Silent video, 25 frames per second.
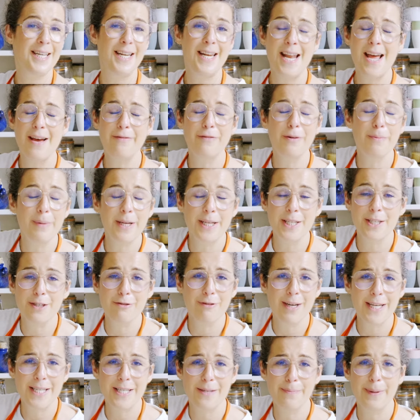never miss a
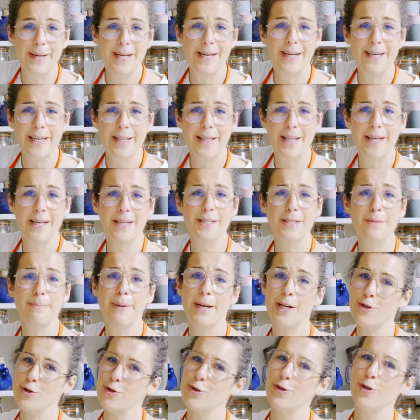recipe like this,
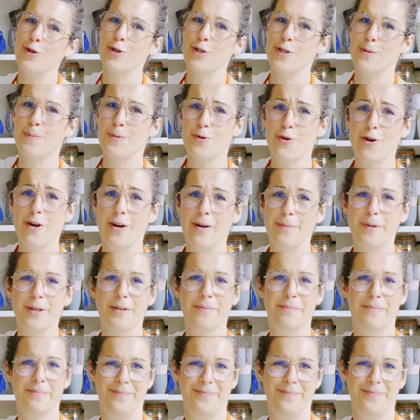make sure you're subscribed.